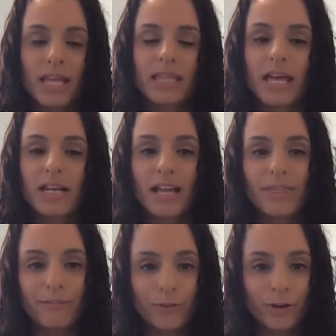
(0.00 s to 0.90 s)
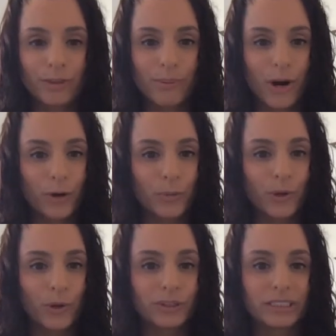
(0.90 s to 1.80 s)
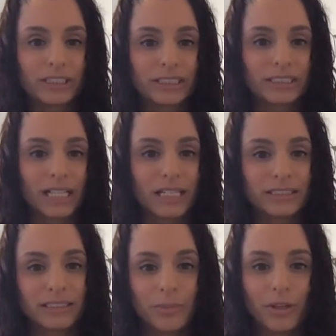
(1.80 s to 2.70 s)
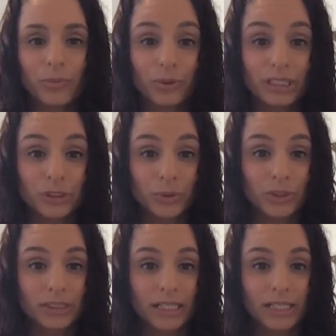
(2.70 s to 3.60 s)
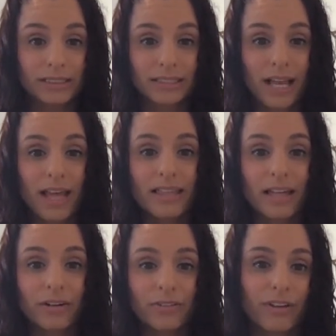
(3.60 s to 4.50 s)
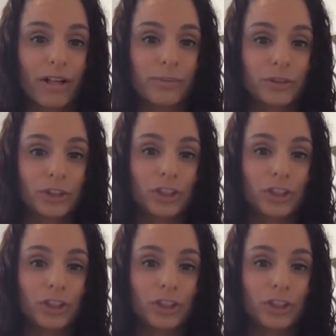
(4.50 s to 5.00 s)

Then in the fourth part, we're going to discuss some of the resources that are available to